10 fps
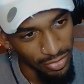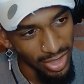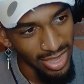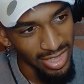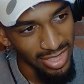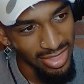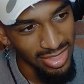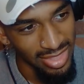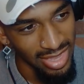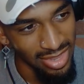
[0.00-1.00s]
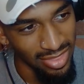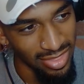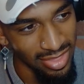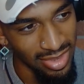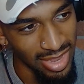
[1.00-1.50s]
That is
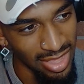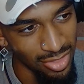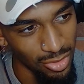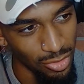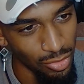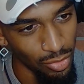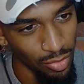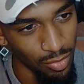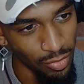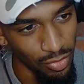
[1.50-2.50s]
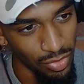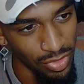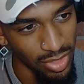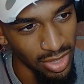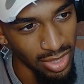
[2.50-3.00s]
seen as a normal
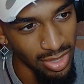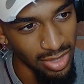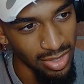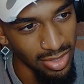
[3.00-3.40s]
thing.